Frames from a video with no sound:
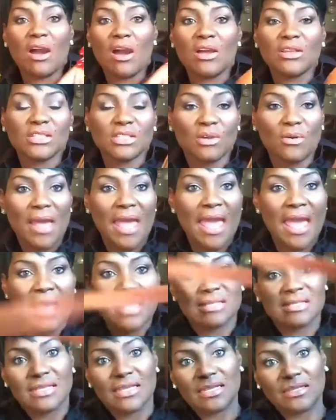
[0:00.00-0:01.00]
also
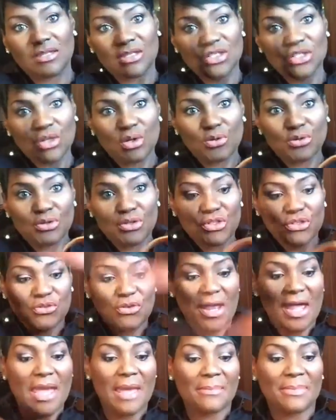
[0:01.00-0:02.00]
has like the shoulder
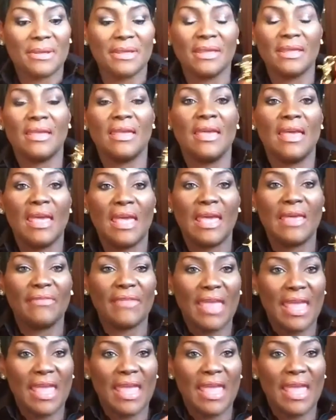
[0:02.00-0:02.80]
strap and the